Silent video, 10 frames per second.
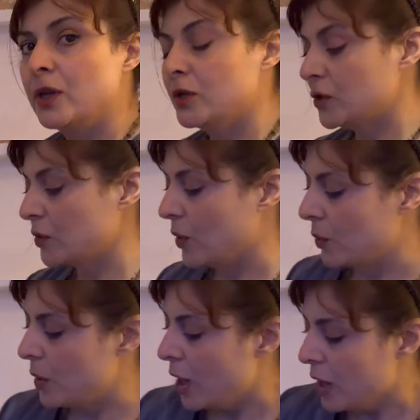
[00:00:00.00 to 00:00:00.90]
So
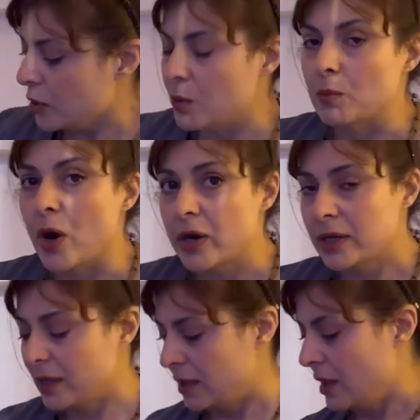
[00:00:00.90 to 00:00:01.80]
you mark
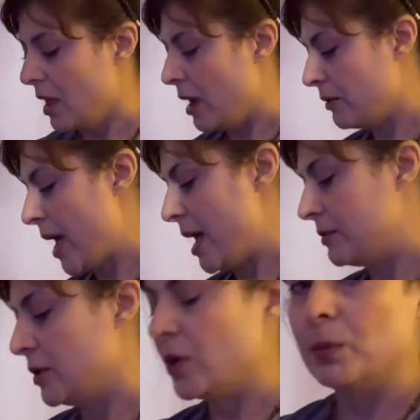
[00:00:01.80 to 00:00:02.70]
around your